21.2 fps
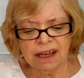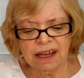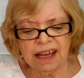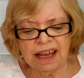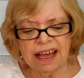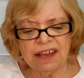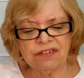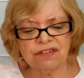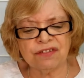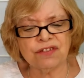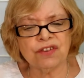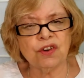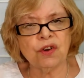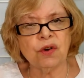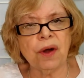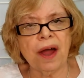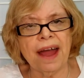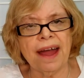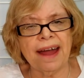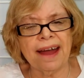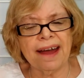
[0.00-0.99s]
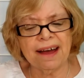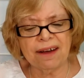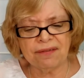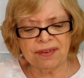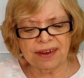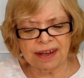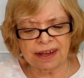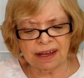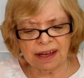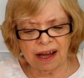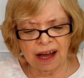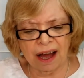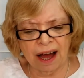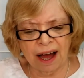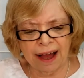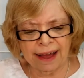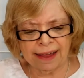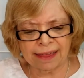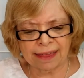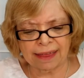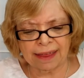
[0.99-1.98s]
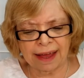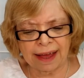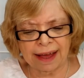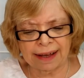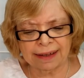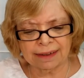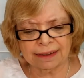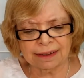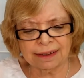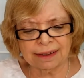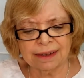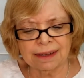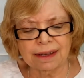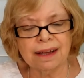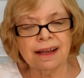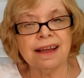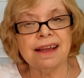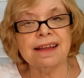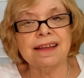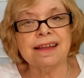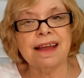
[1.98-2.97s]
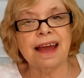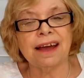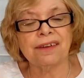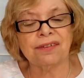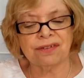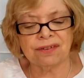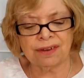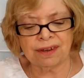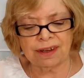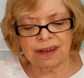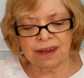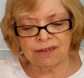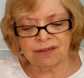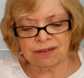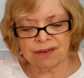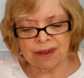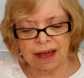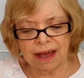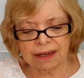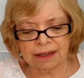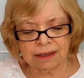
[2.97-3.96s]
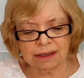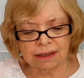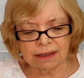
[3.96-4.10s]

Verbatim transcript: It's too heavy, I said. Yes, he said.